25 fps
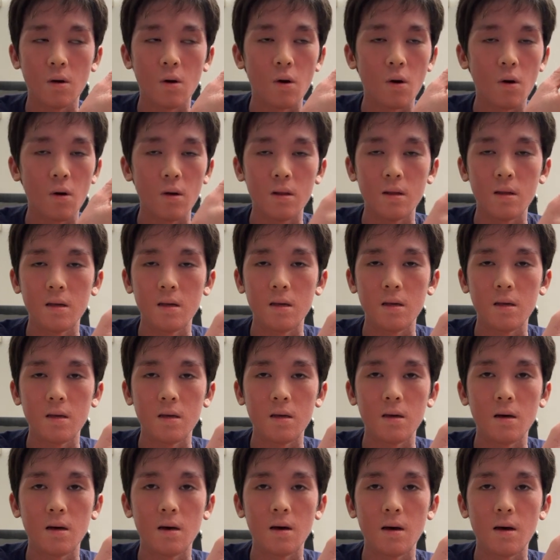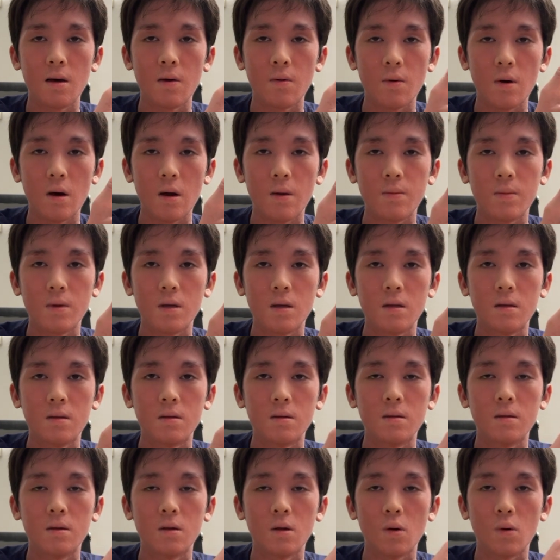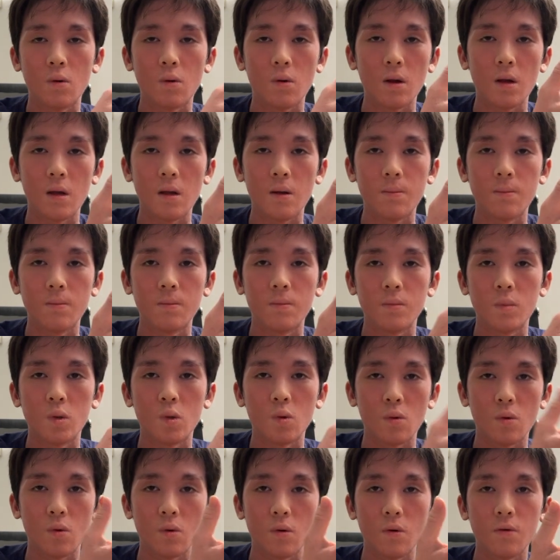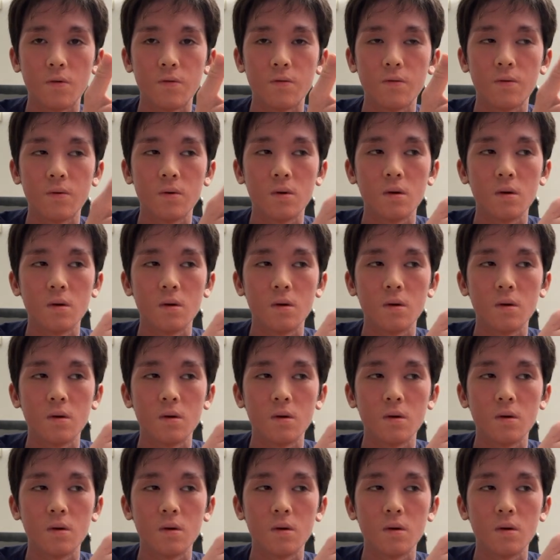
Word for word: oily environment cream to growth